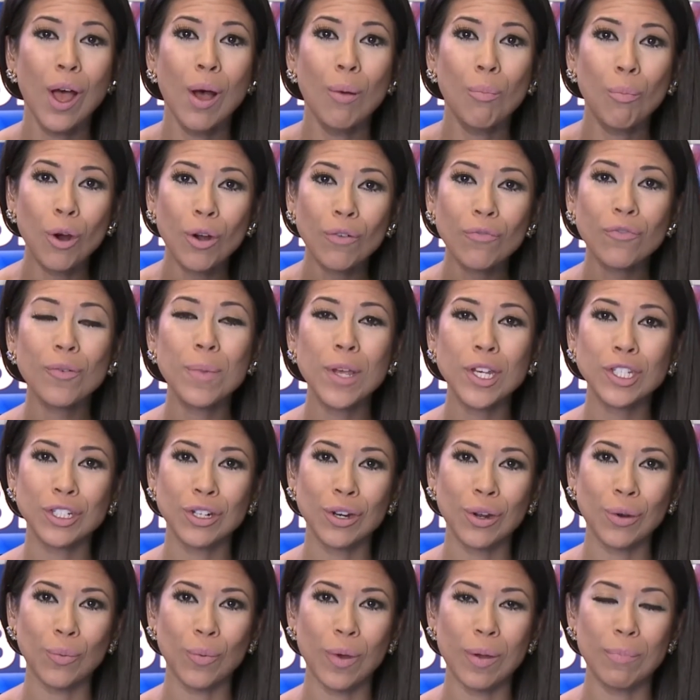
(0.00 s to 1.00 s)
More information
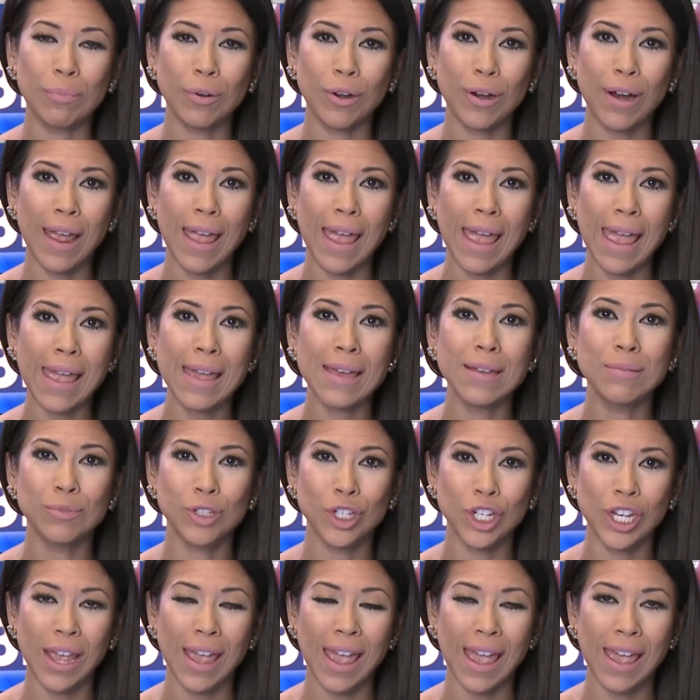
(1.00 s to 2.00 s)
on Whympr and
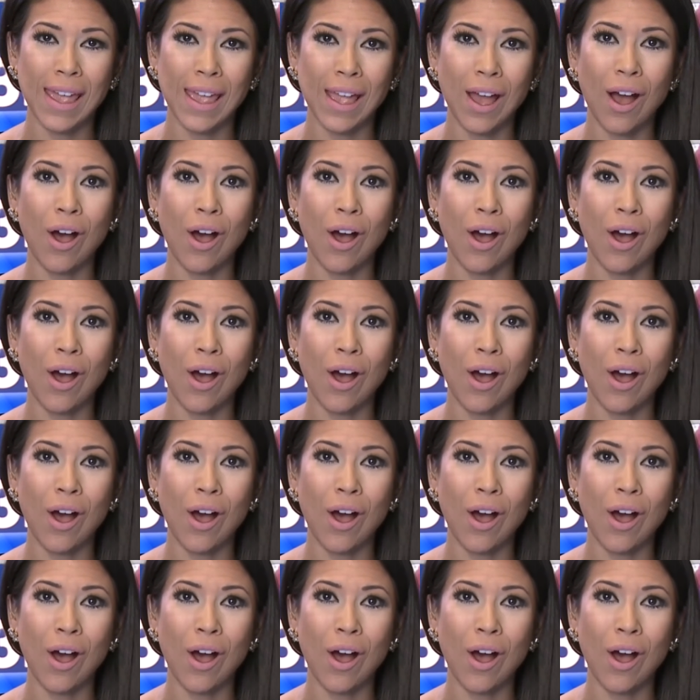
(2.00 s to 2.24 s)
AMGA